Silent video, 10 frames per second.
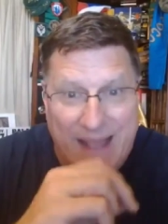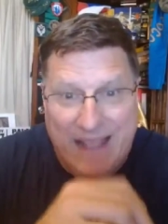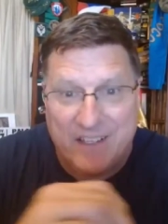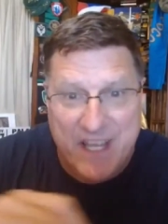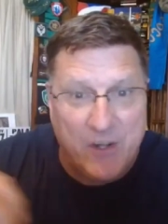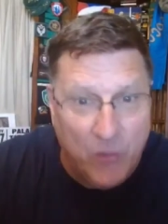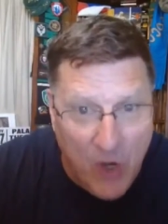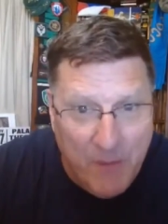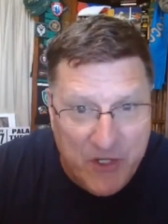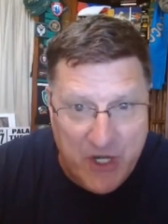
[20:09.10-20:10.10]
General
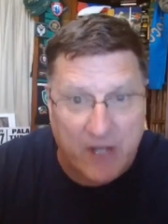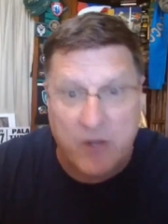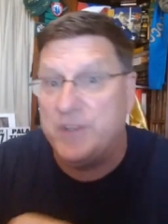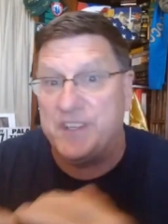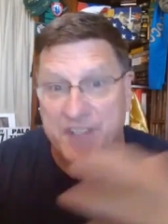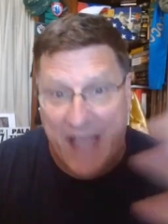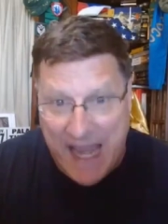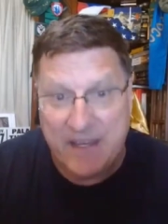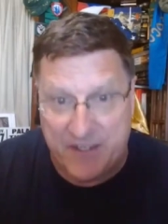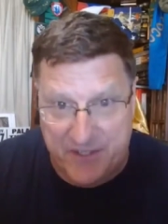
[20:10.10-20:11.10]
Alexander Romanchuk, who
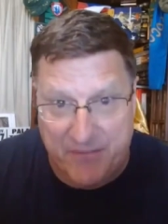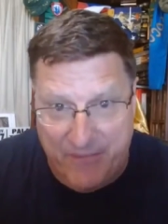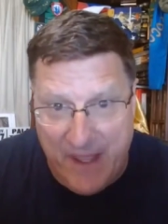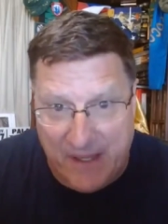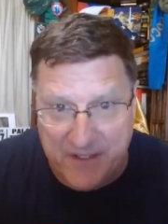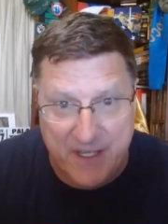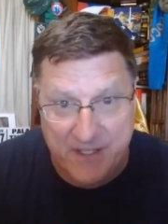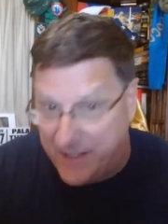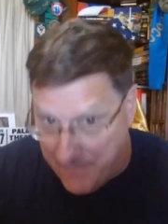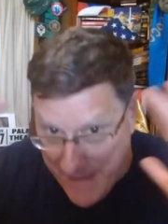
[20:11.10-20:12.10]
designed this
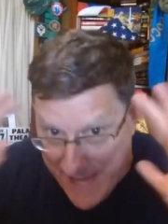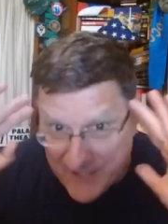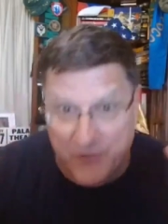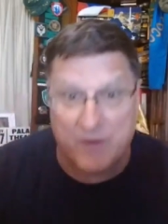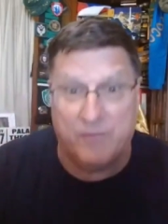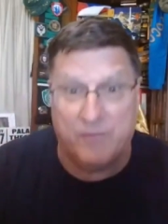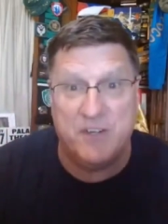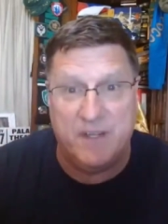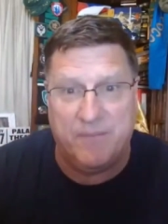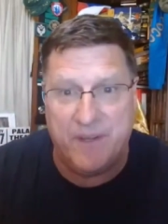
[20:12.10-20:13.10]
defense, he's the master
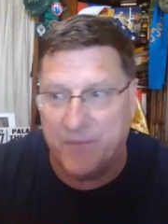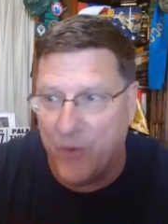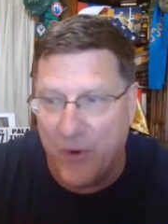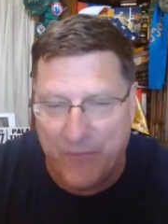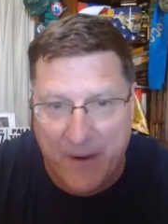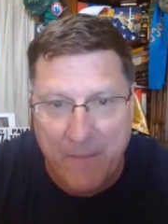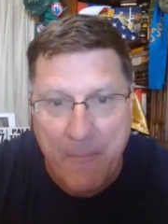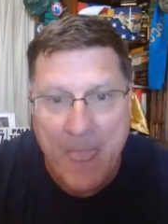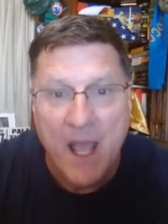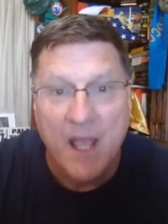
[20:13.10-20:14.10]
of Russian defensive
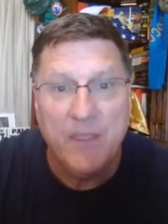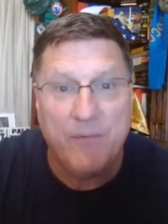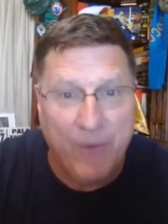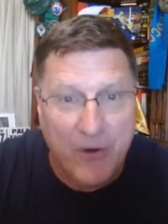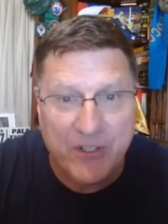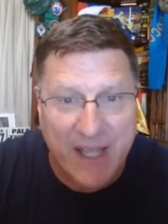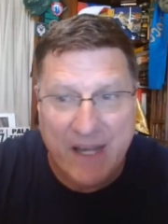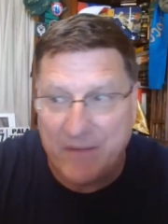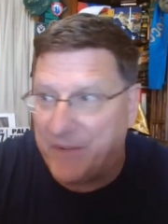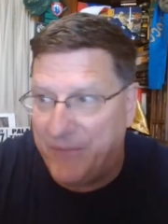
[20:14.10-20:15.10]
warfare. The
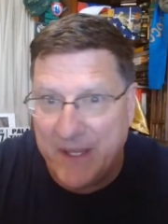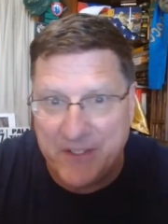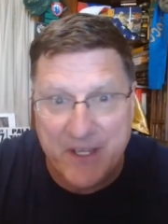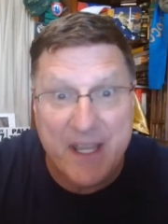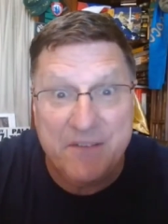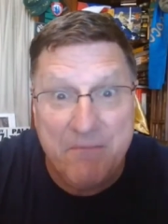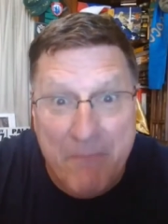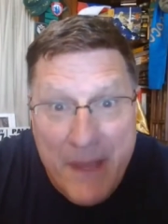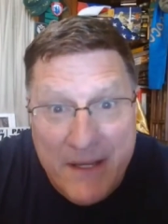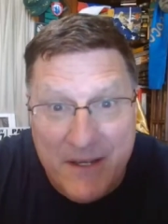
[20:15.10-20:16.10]
first line of defense
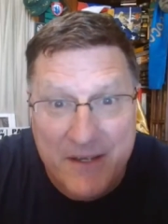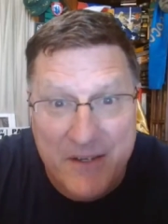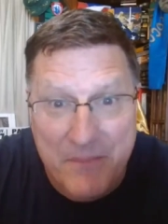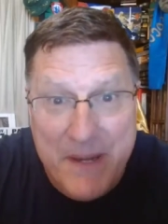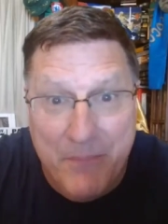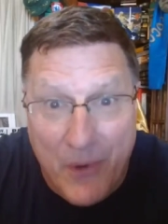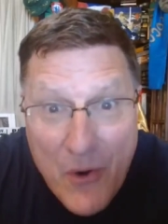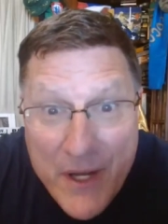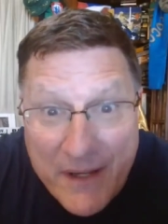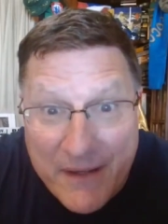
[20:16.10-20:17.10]
is meant to be
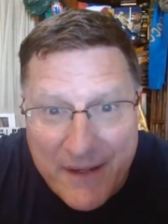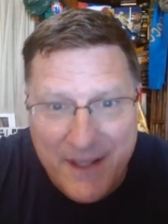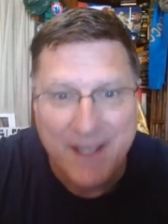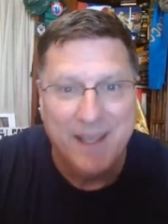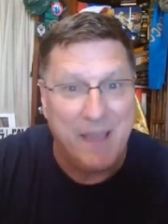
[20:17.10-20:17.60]
broken.